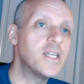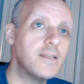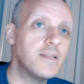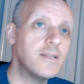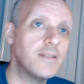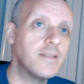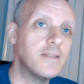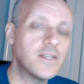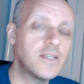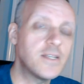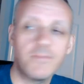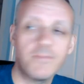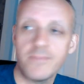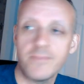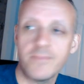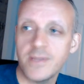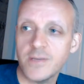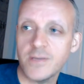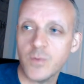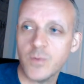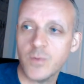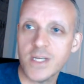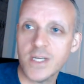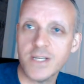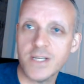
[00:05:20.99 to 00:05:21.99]
this this
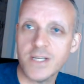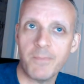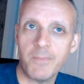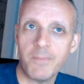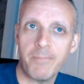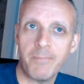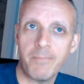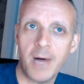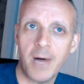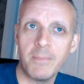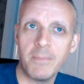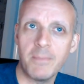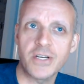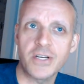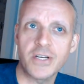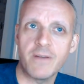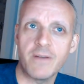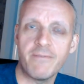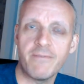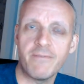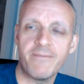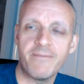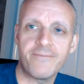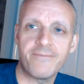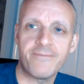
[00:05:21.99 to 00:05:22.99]
wasn't published
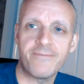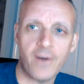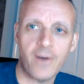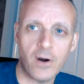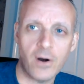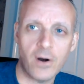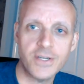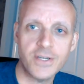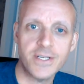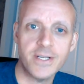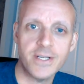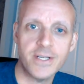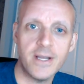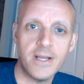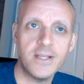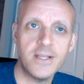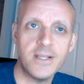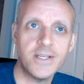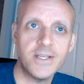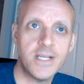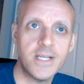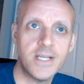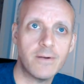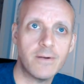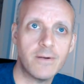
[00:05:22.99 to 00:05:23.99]
first in the
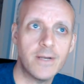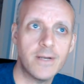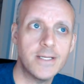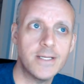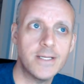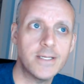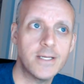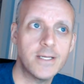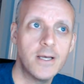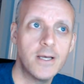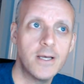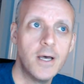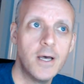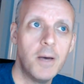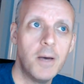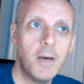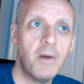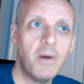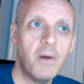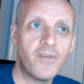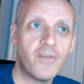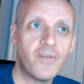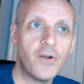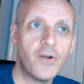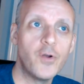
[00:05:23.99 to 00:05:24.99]
series but
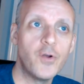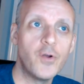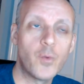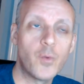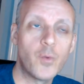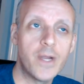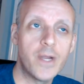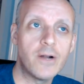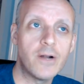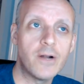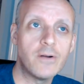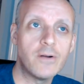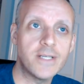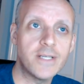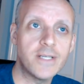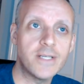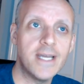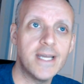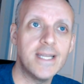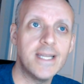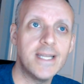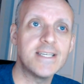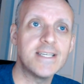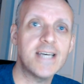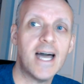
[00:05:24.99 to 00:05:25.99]
for new readers it
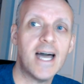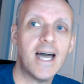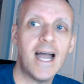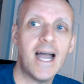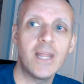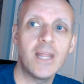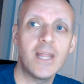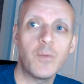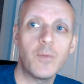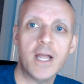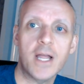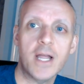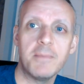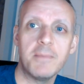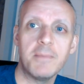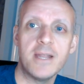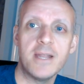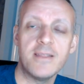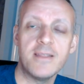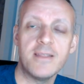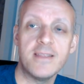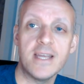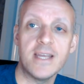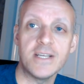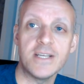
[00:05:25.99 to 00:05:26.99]
is highly
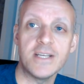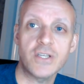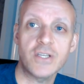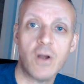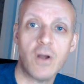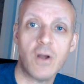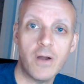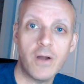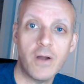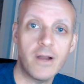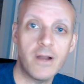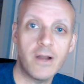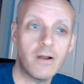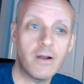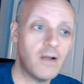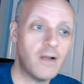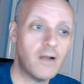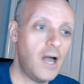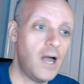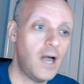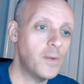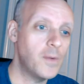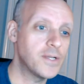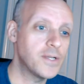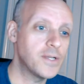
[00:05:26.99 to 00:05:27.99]
recommended they start here
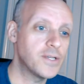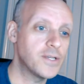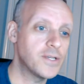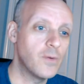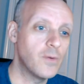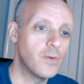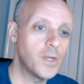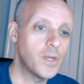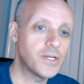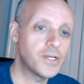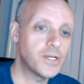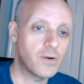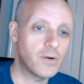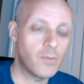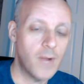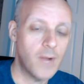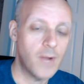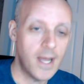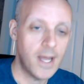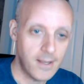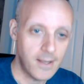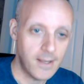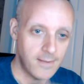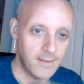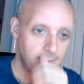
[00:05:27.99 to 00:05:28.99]
i went to the witcher
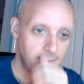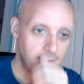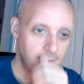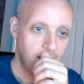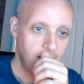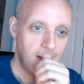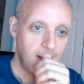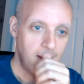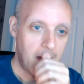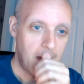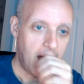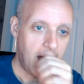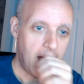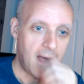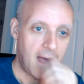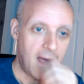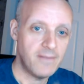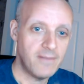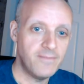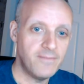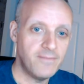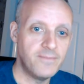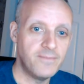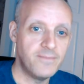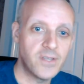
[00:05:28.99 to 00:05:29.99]
reddit uh,
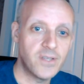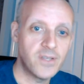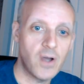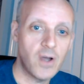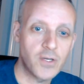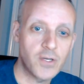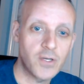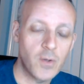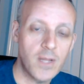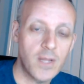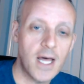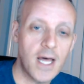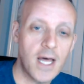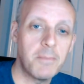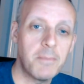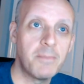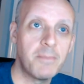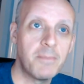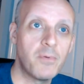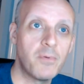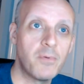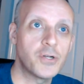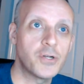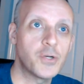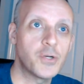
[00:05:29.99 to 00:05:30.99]
talked to a lot of
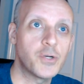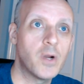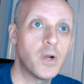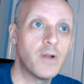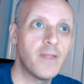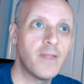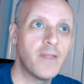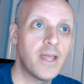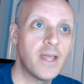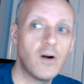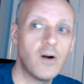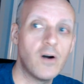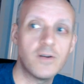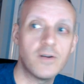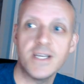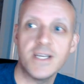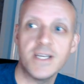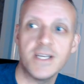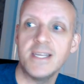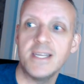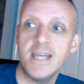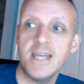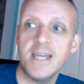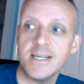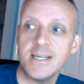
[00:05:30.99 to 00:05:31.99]
people on Twitter, and they all said,
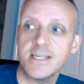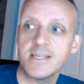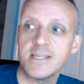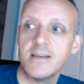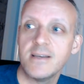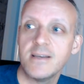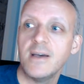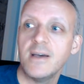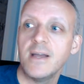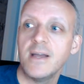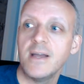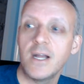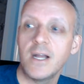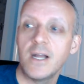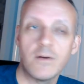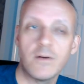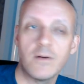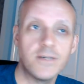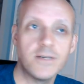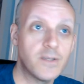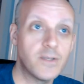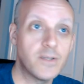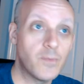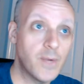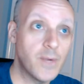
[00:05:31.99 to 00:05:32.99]
Yes, here is
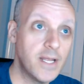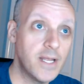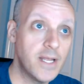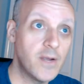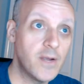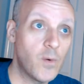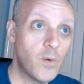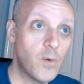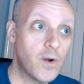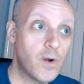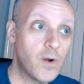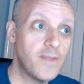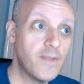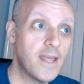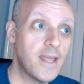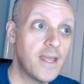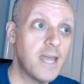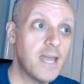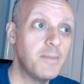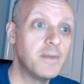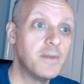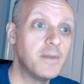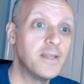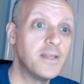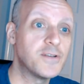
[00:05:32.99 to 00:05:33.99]
the reading order. And they gave
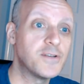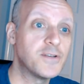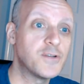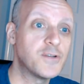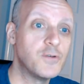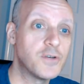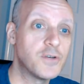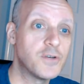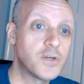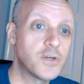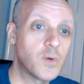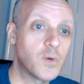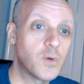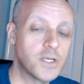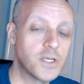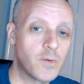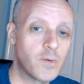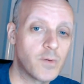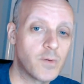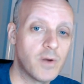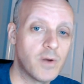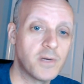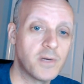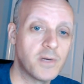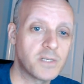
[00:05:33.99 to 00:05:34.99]
me these two short story
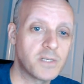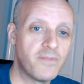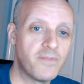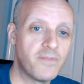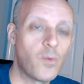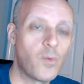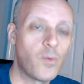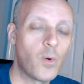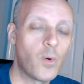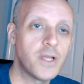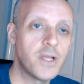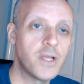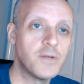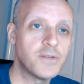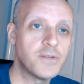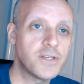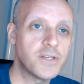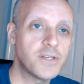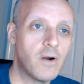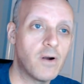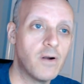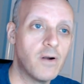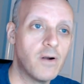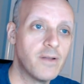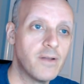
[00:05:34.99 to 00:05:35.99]
books before you
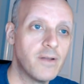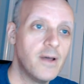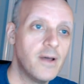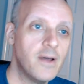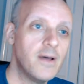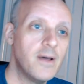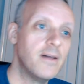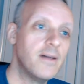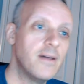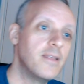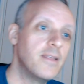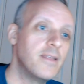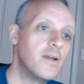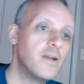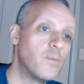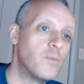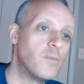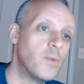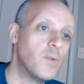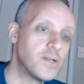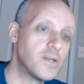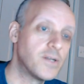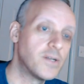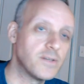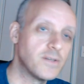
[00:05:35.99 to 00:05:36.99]
start the
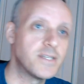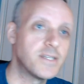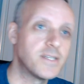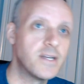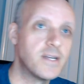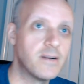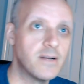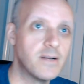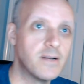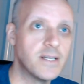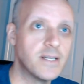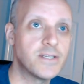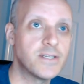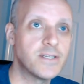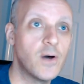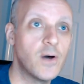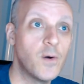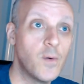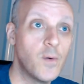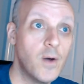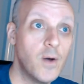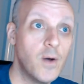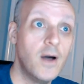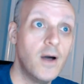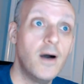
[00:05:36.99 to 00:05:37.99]
original series.
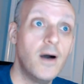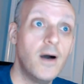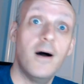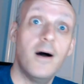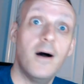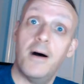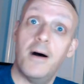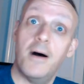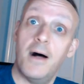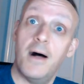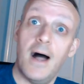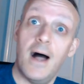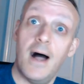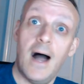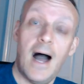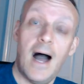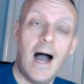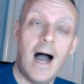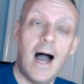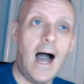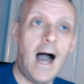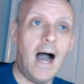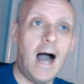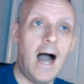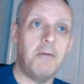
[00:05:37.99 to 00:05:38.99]
So,
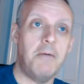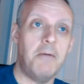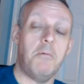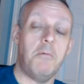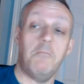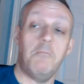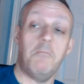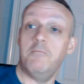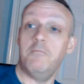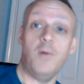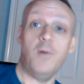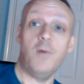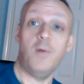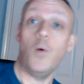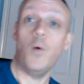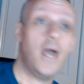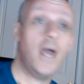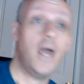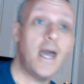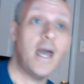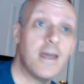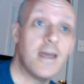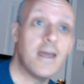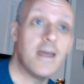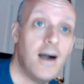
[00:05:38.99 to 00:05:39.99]
uh,
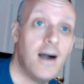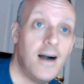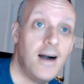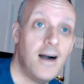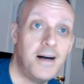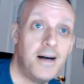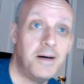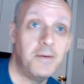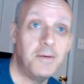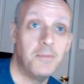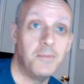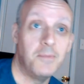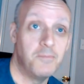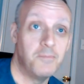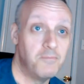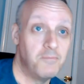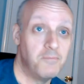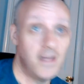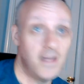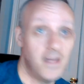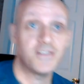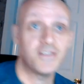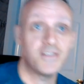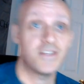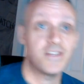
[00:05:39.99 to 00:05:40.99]
okay, uh,
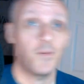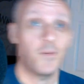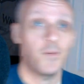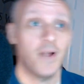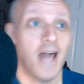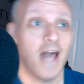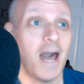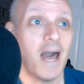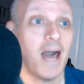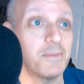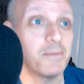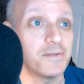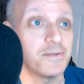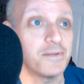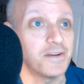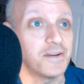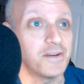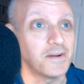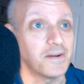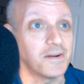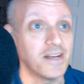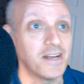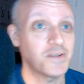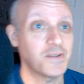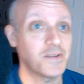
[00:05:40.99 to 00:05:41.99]
let's see what happens here.
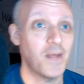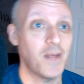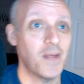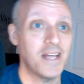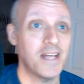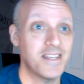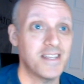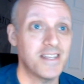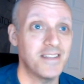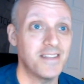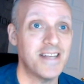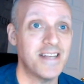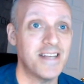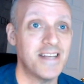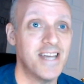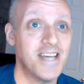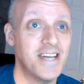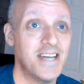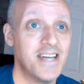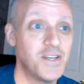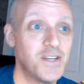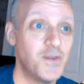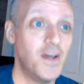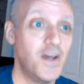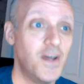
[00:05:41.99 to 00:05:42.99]
That's, that's, that's the
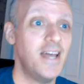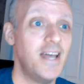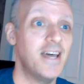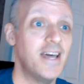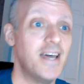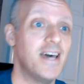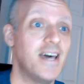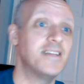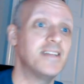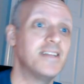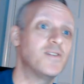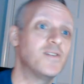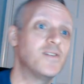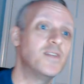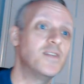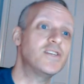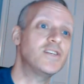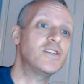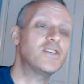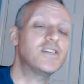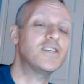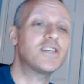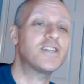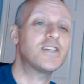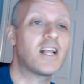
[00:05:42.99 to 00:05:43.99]
attitude I had. So, this is
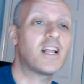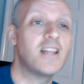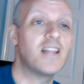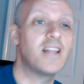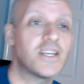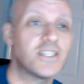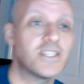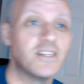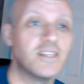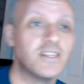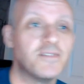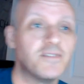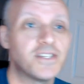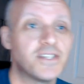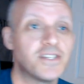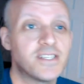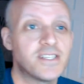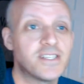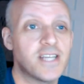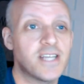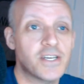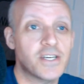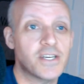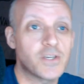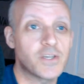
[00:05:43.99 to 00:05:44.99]
just a collection of
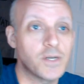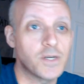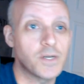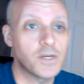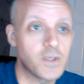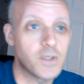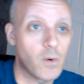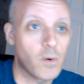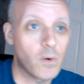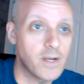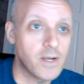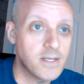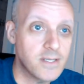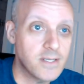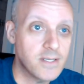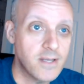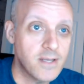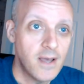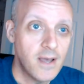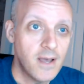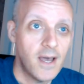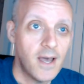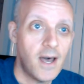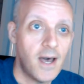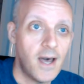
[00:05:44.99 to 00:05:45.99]
six short stories.
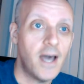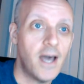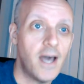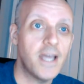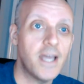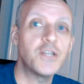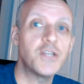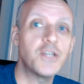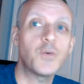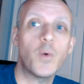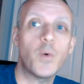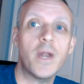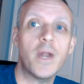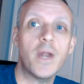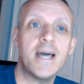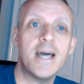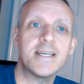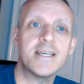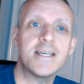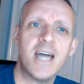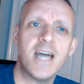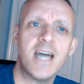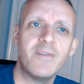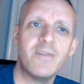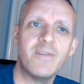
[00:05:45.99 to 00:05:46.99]
Uh, each one has
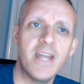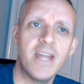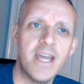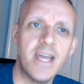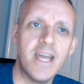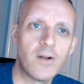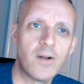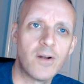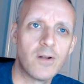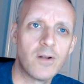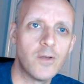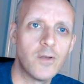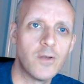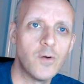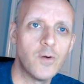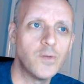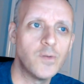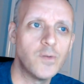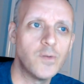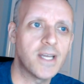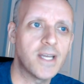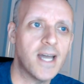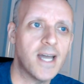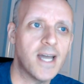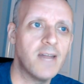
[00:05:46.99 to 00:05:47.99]
kind of an interlude
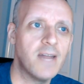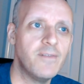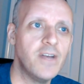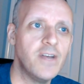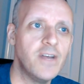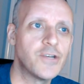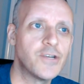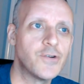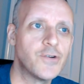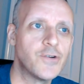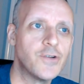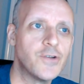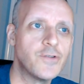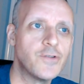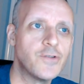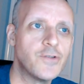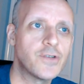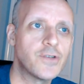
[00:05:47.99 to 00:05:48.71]
to kind of introduce